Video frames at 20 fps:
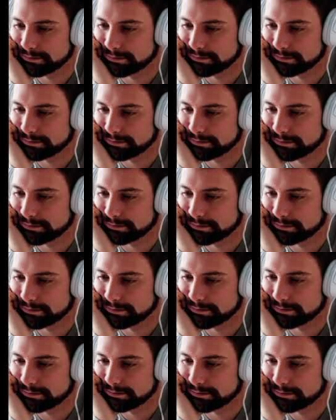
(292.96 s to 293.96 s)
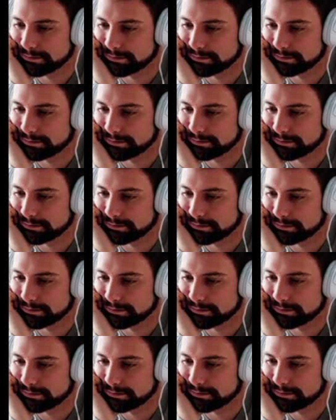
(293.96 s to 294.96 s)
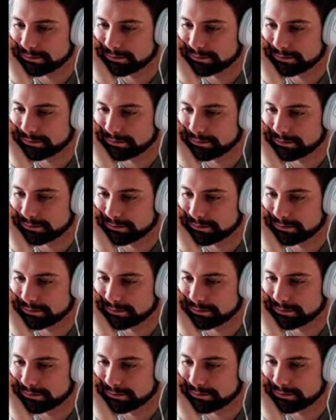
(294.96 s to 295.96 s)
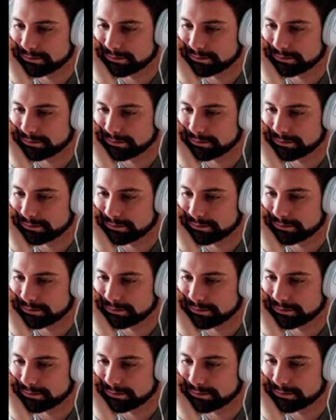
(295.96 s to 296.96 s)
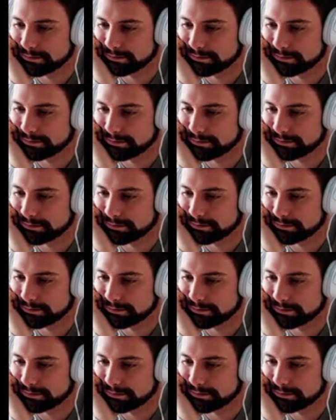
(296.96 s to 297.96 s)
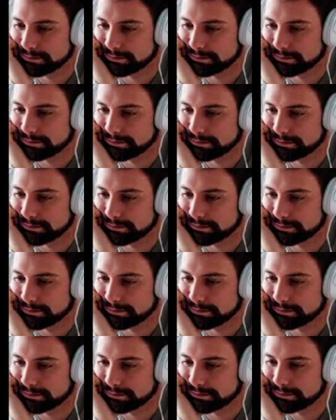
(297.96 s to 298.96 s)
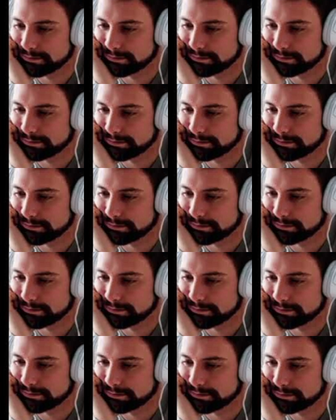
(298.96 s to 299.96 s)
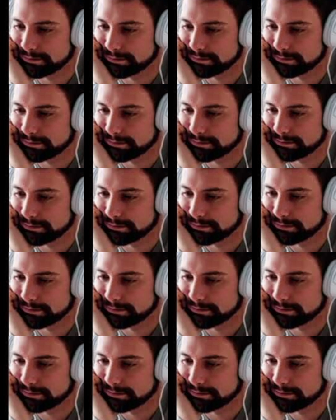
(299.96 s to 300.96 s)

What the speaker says: The person shown says nothing.